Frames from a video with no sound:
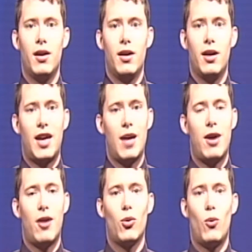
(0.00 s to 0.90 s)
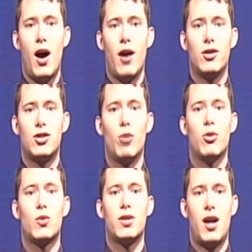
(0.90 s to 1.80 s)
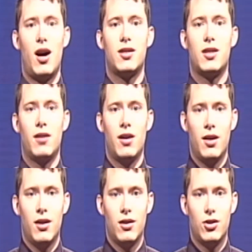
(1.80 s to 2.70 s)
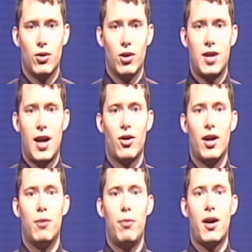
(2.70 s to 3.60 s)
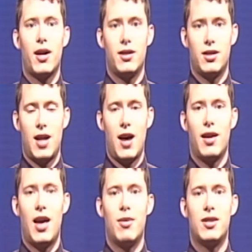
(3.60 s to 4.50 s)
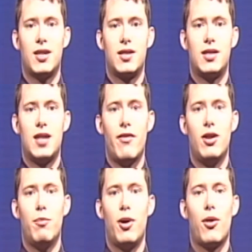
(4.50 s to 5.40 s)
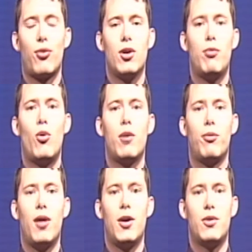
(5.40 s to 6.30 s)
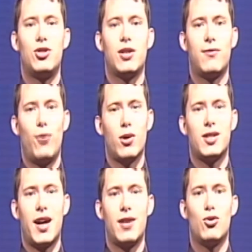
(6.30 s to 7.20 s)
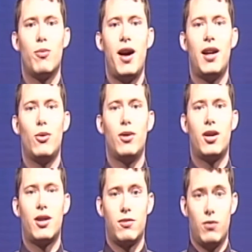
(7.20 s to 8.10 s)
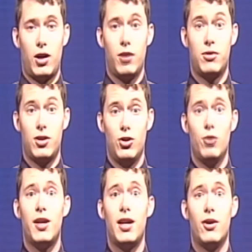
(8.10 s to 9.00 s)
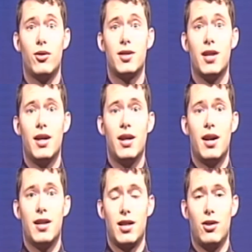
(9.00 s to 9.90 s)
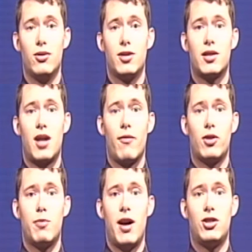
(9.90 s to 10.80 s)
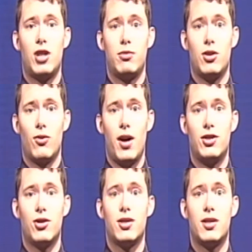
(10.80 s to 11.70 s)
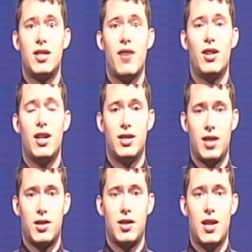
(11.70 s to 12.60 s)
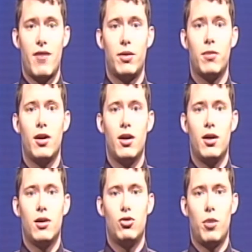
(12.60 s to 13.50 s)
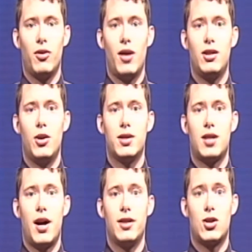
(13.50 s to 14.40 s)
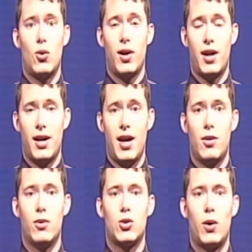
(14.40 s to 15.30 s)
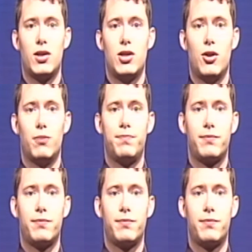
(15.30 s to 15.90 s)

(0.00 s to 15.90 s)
It came down to the wire in Somers, Wisconsin. Jarrell Taylor hit a bucket to tie the game at 67, but a 3-point play with just 4 seconds remaining would come to doom the Eagles as they lose this conference matchup to the Rangers 70-67. Drummond led USI in scoring again with 22.